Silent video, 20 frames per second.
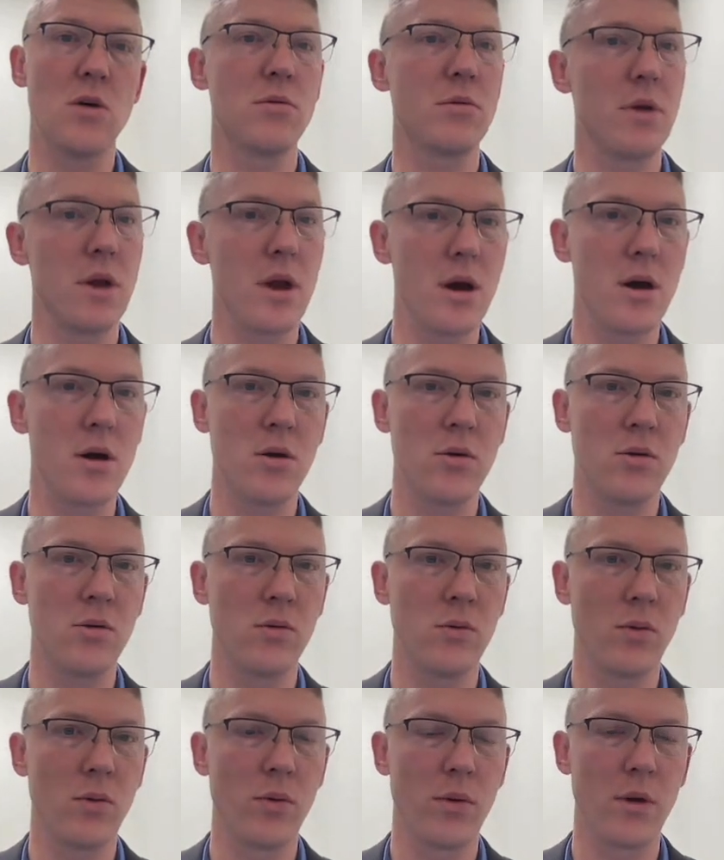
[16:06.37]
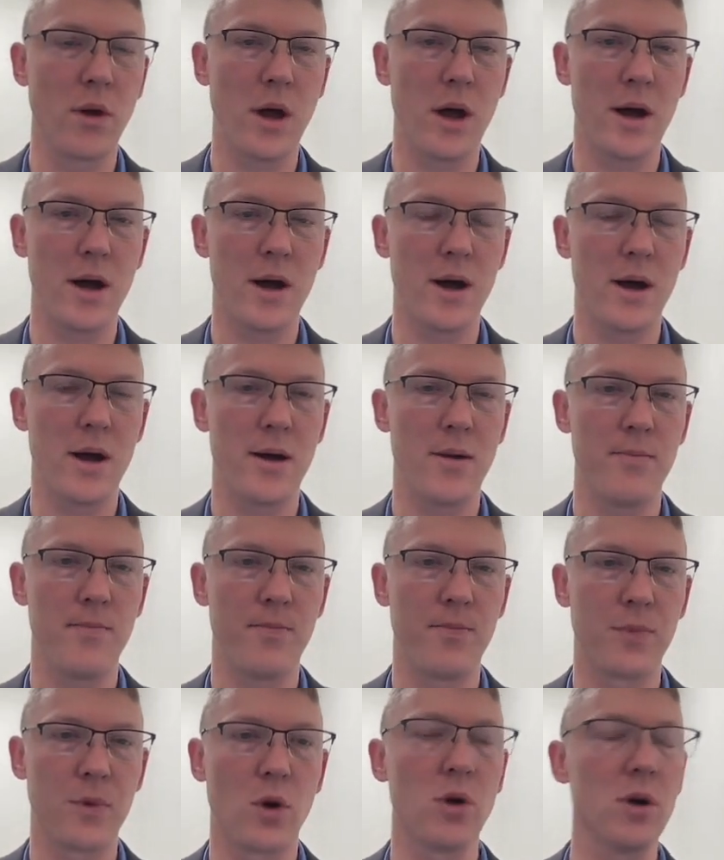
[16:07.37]
know,
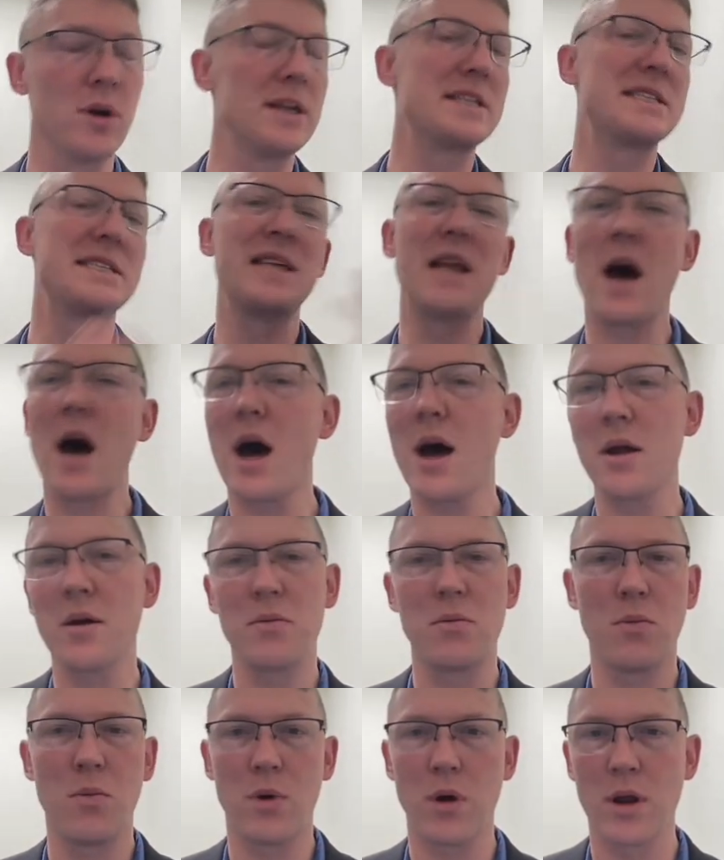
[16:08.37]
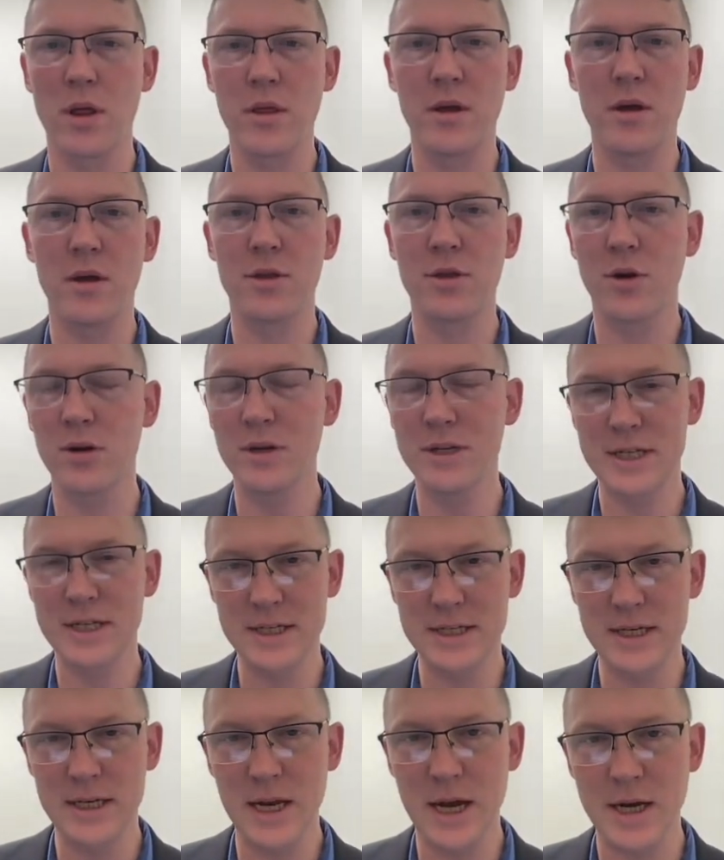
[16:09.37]
or it's not one of the
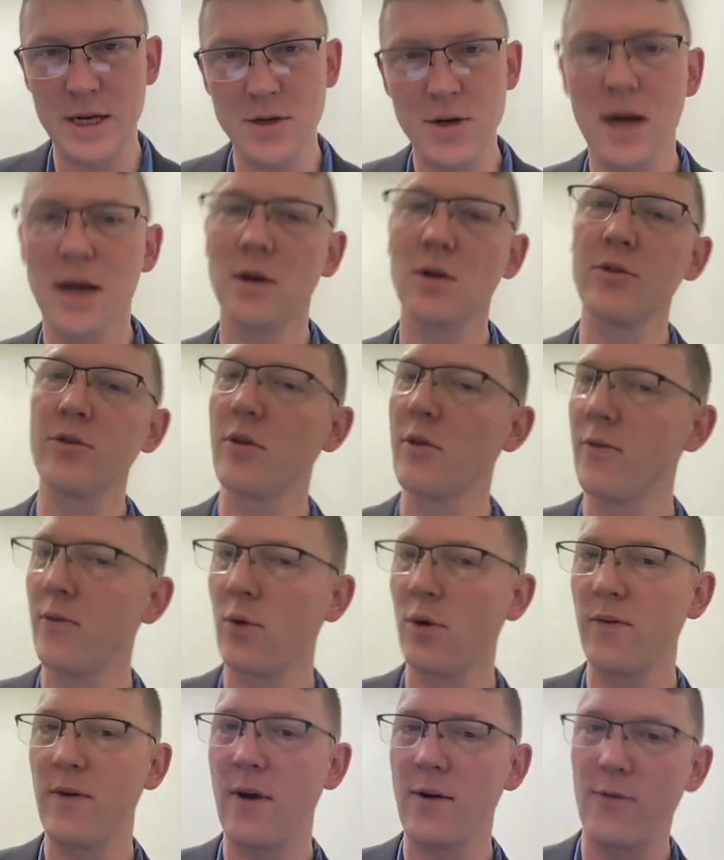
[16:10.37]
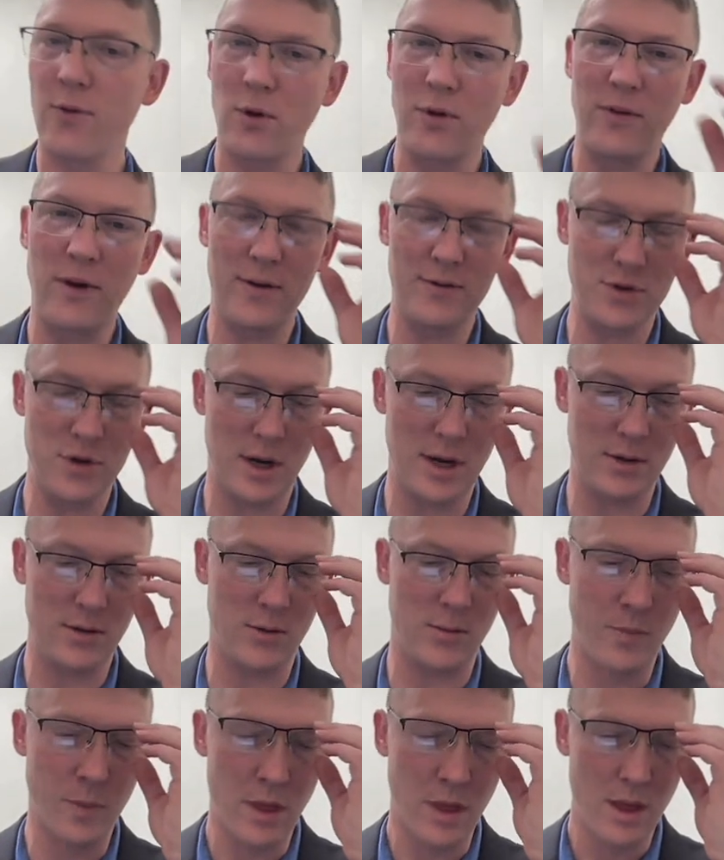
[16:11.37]
30-69 triangles or the 45-45 triangle.